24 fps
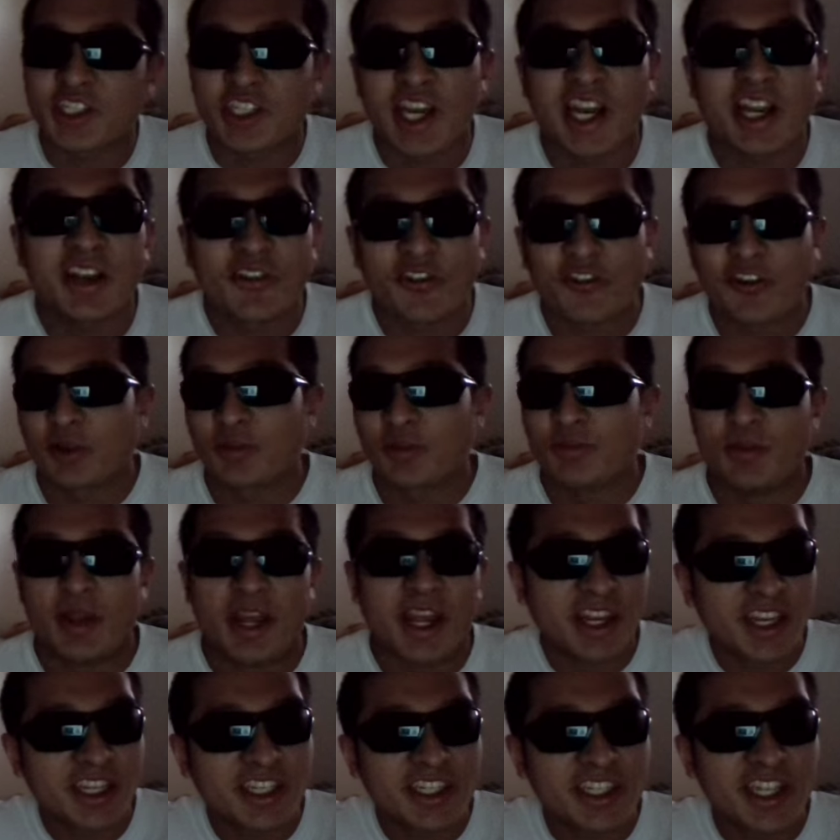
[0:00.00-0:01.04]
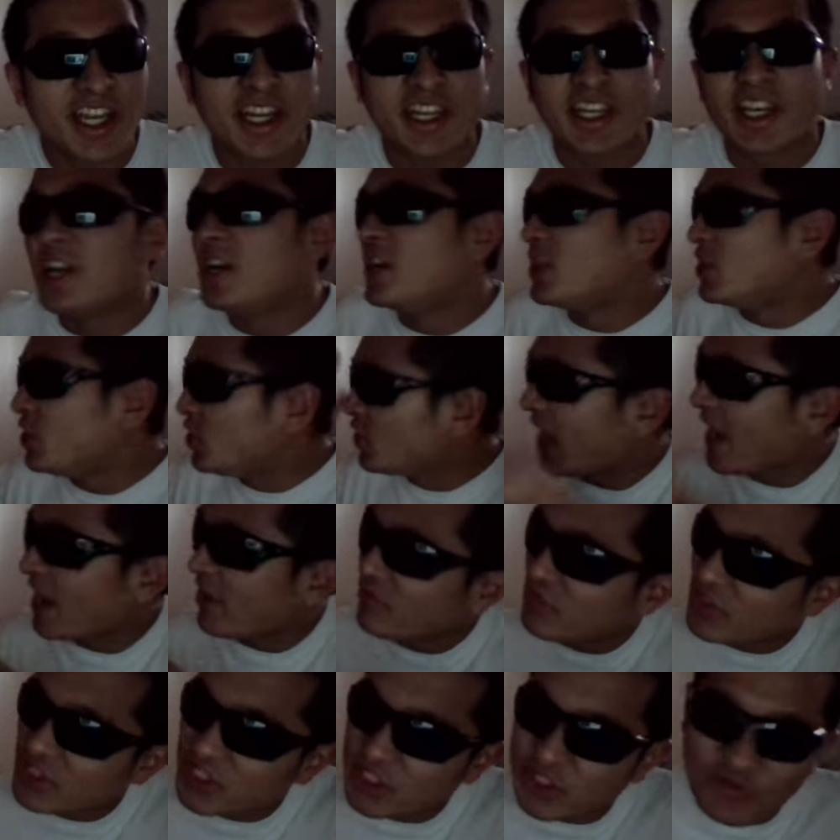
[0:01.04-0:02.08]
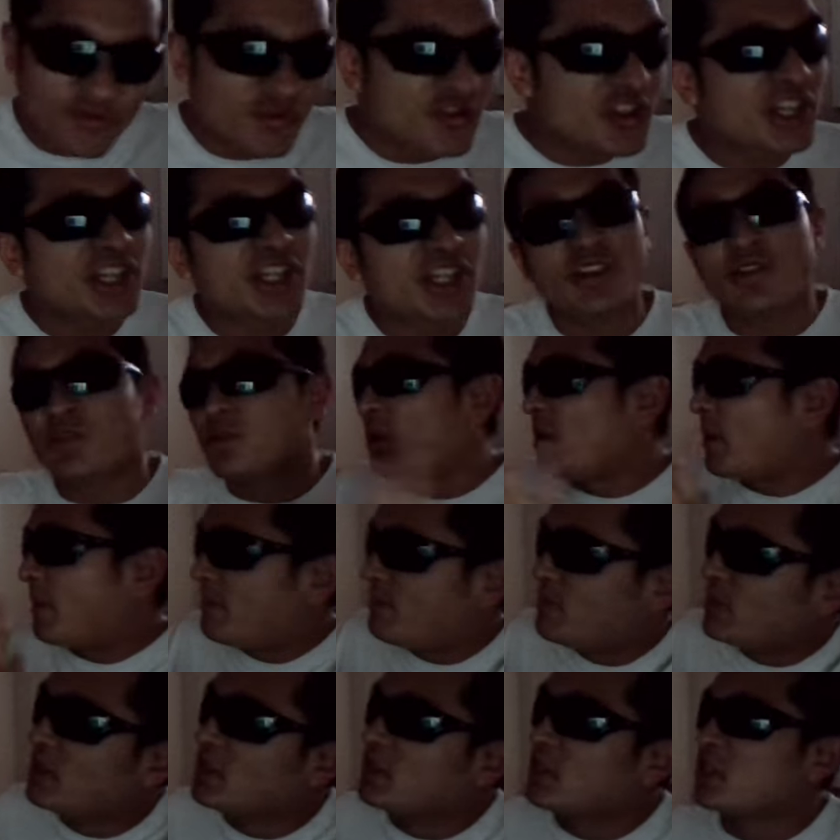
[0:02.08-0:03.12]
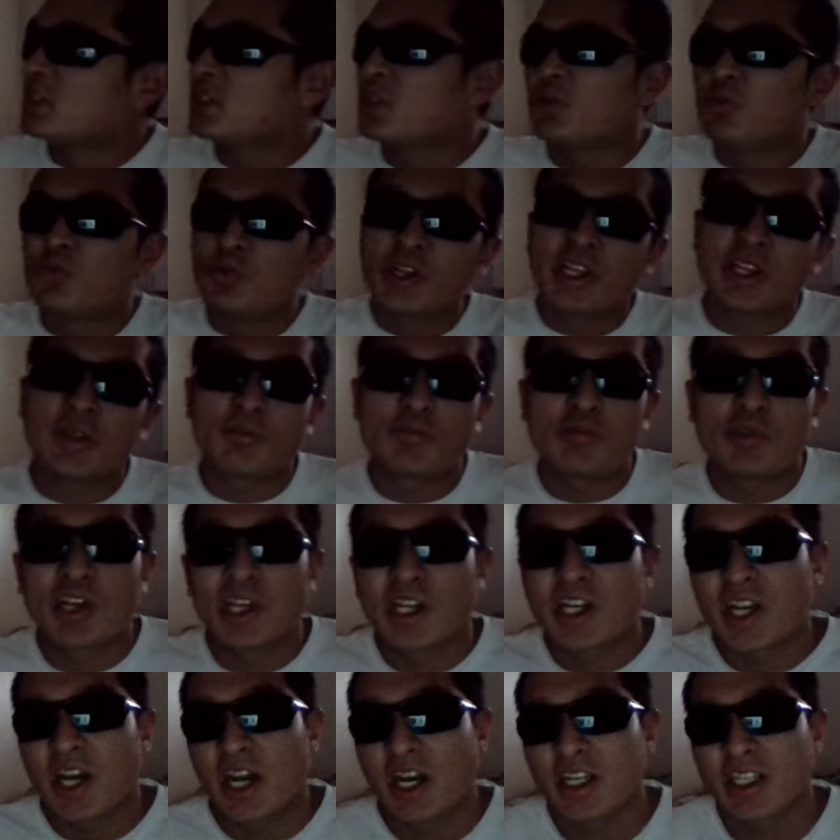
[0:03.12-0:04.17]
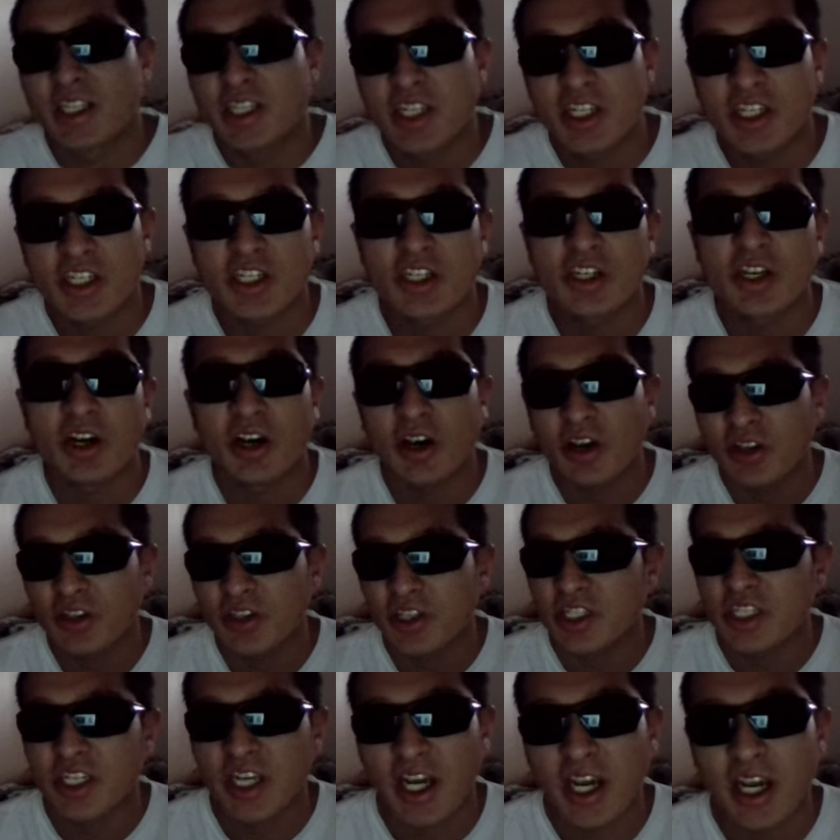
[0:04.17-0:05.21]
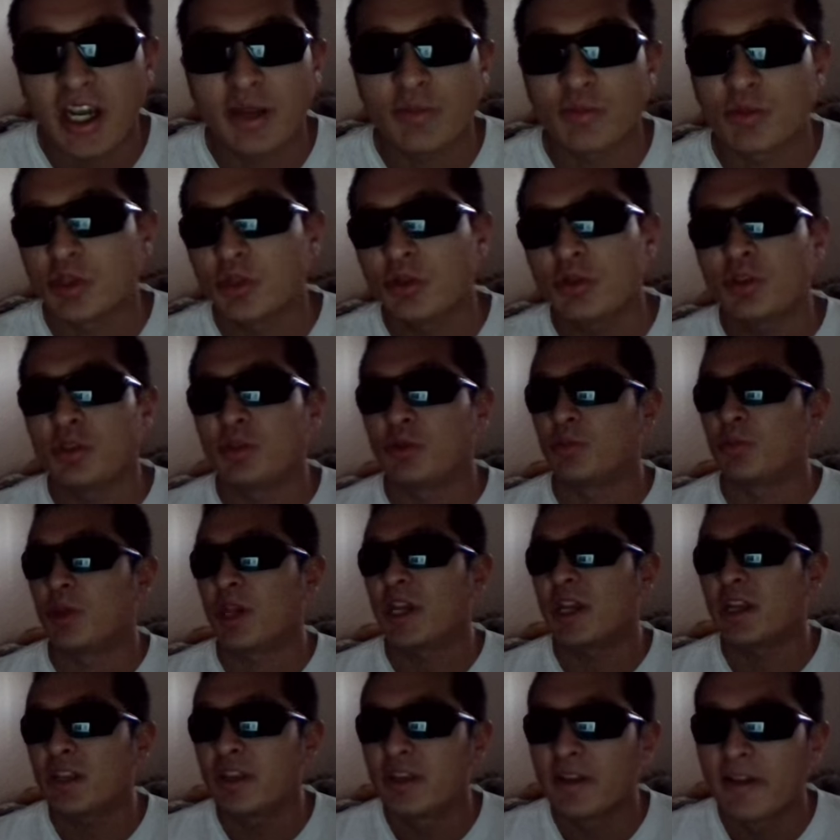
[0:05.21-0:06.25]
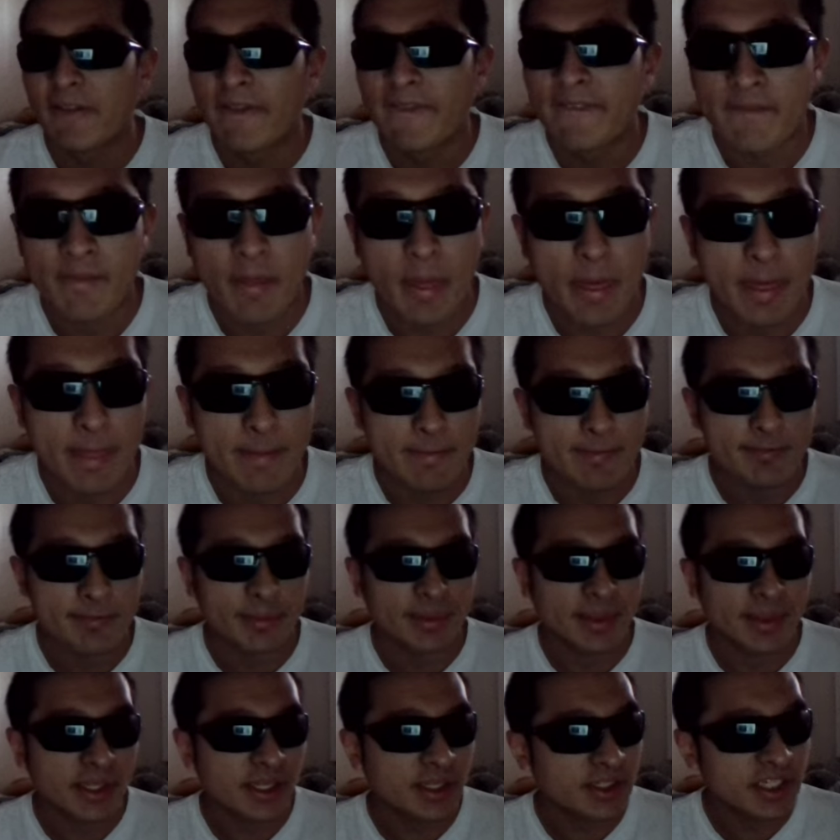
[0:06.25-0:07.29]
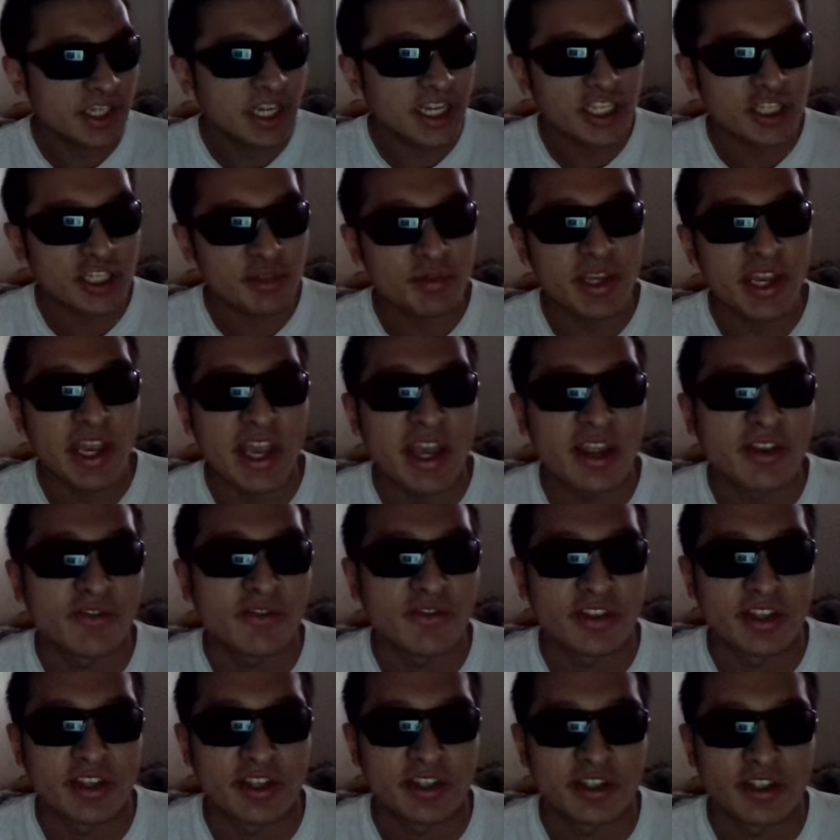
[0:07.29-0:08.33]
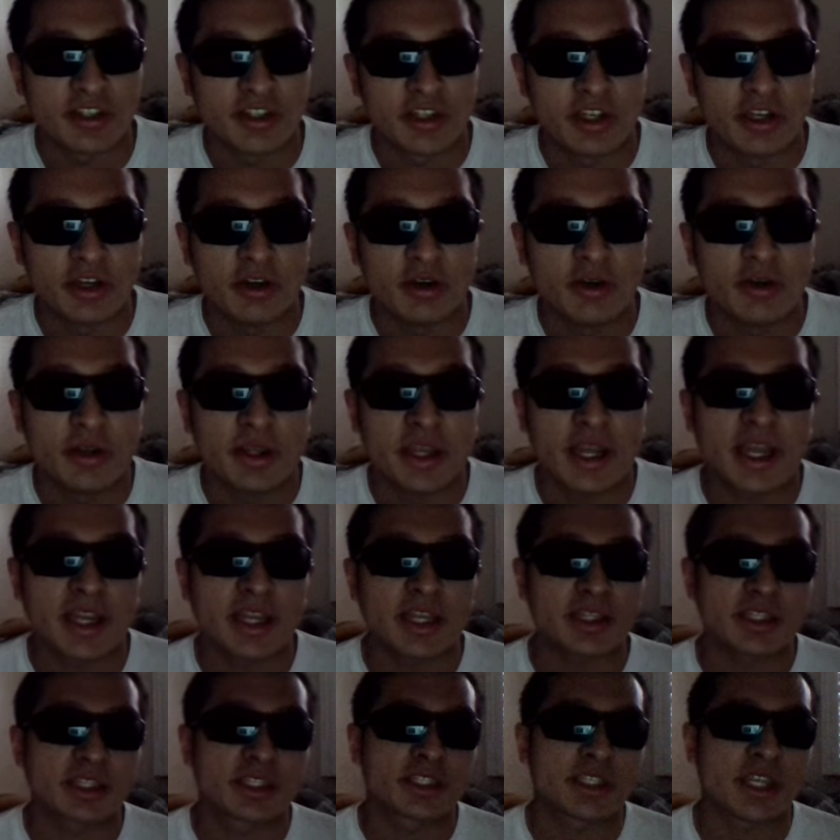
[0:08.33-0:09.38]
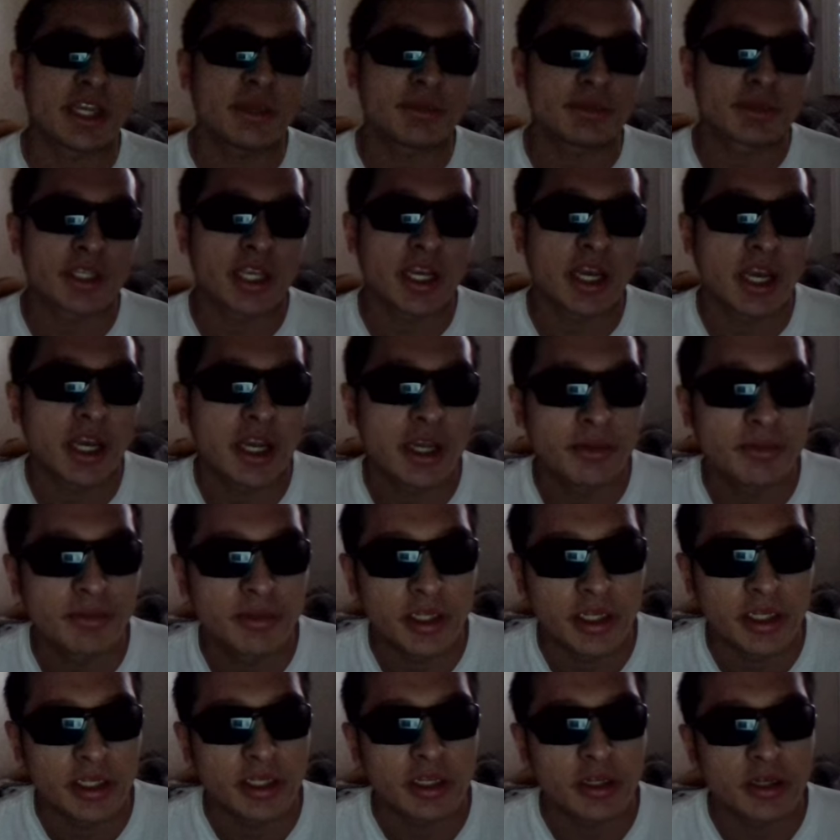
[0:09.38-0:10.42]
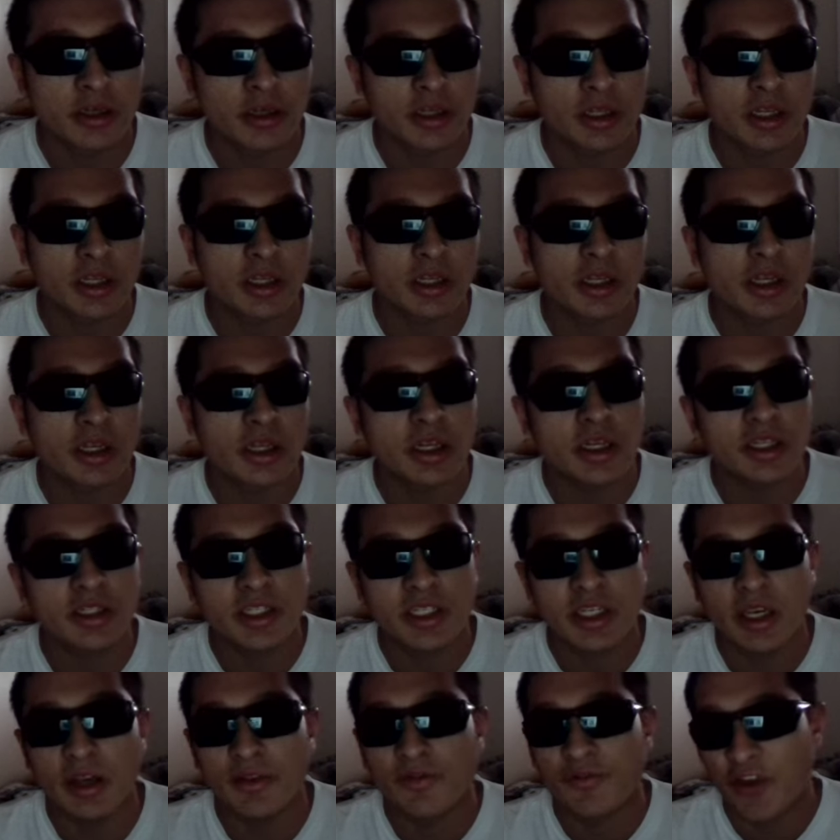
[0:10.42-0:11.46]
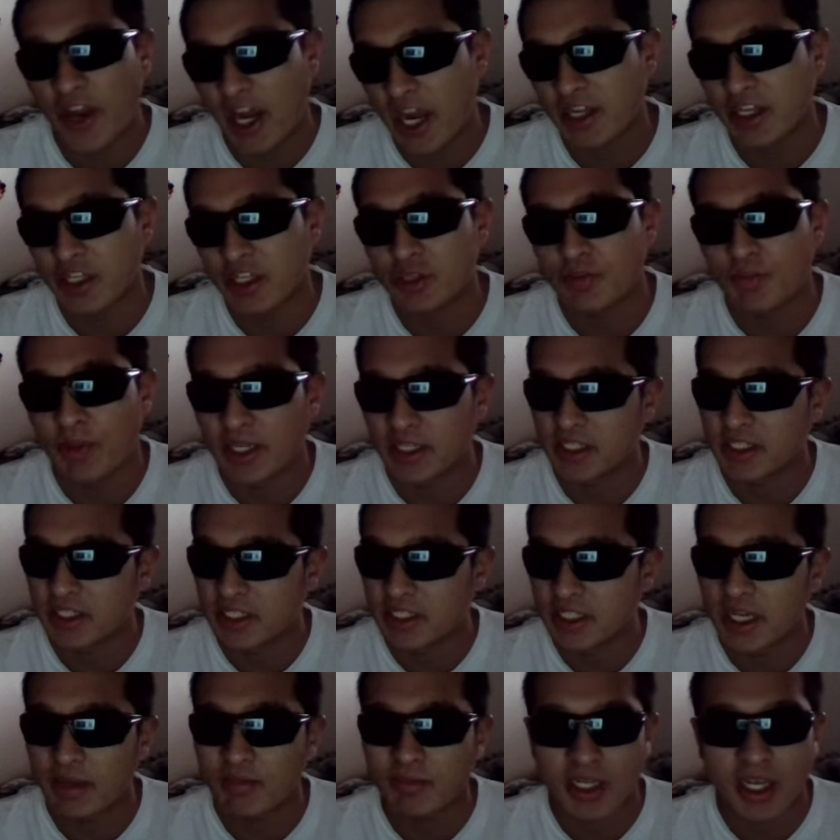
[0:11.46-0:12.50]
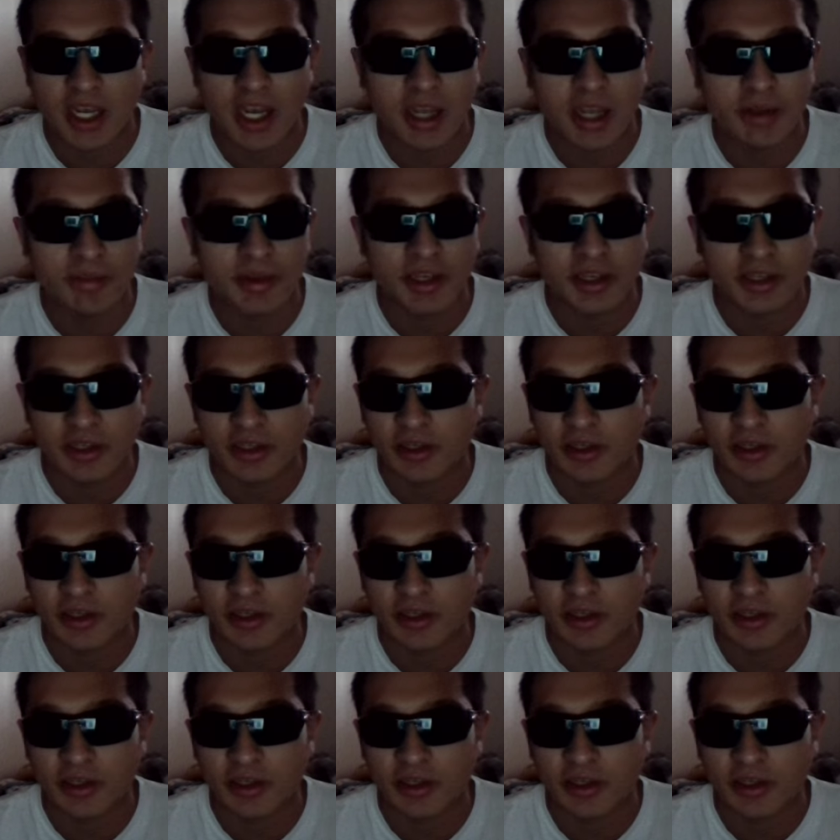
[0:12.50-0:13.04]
side effect, man. It's like, you have this freaking ability to read precognition all the time, do you, man? It gets me envious, you know? And at the same time, it's an advantage, but at the same time,